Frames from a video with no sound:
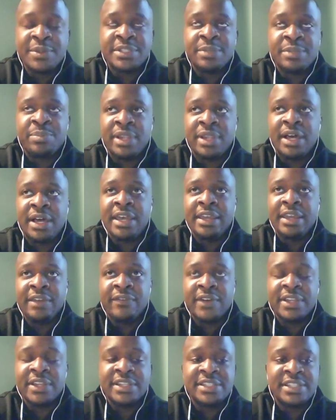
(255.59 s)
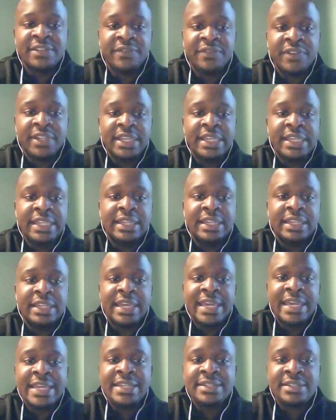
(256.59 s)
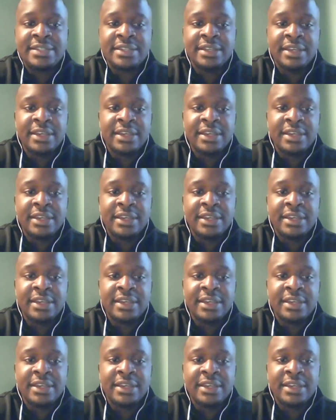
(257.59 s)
applying relatively late